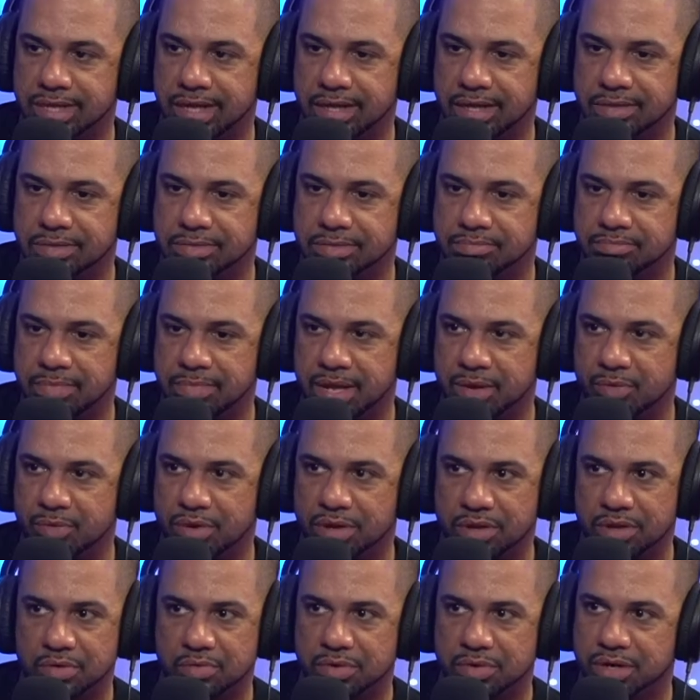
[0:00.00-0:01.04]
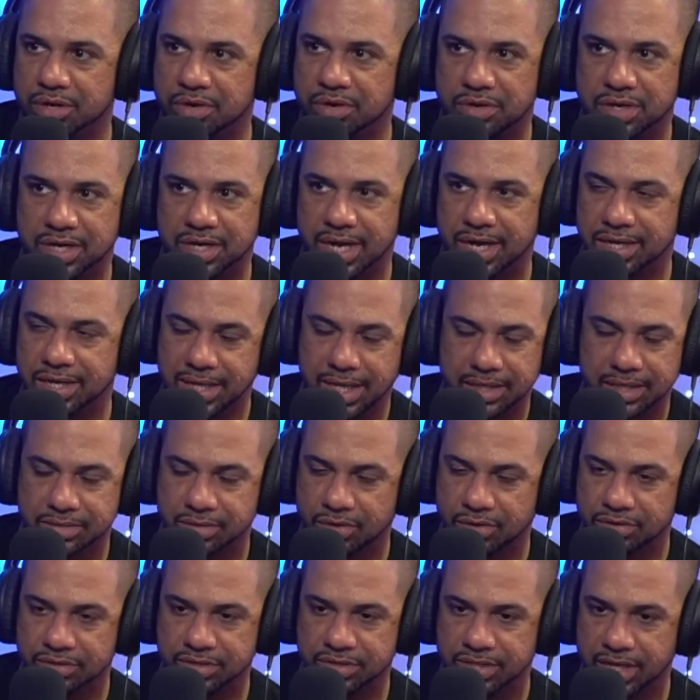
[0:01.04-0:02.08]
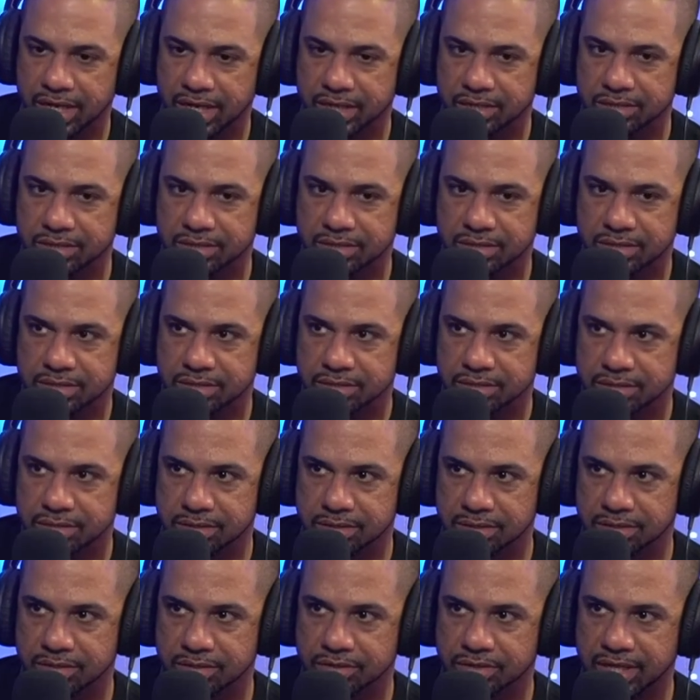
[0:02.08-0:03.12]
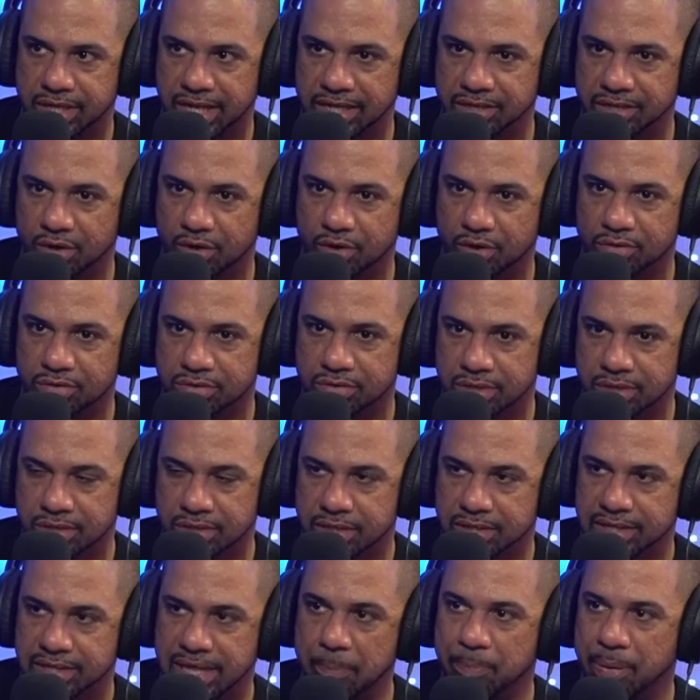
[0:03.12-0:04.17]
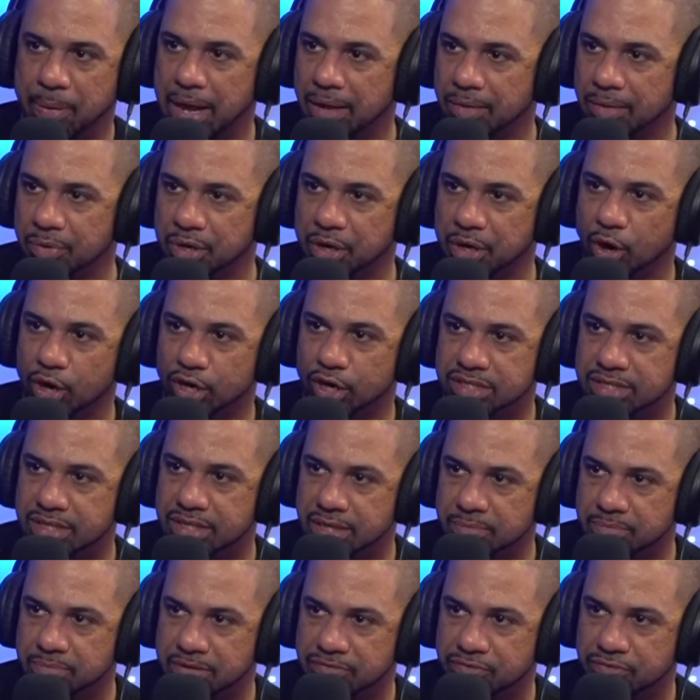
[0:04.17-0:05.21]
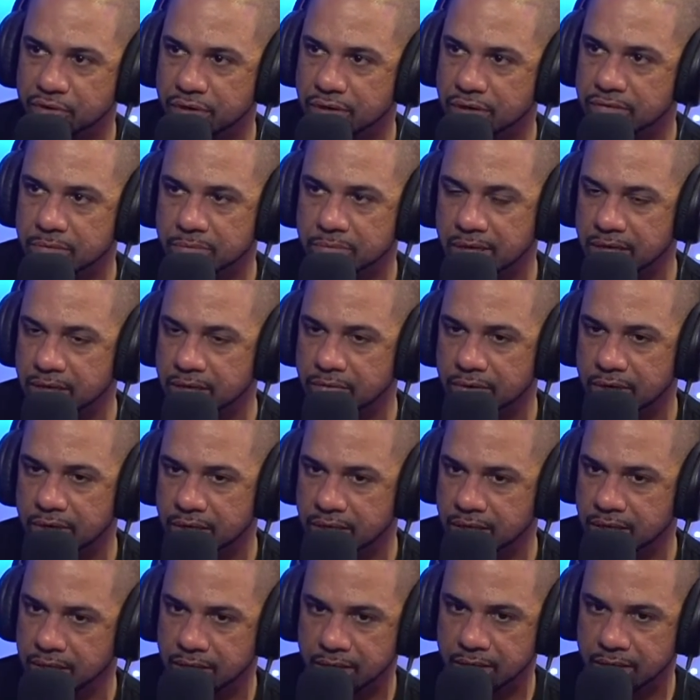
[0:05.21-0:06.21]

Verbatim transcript: and Mayweather were going out. That's all staged. You know, they know, like, and they, they even, probably rehearsed it before. Yeah. and then even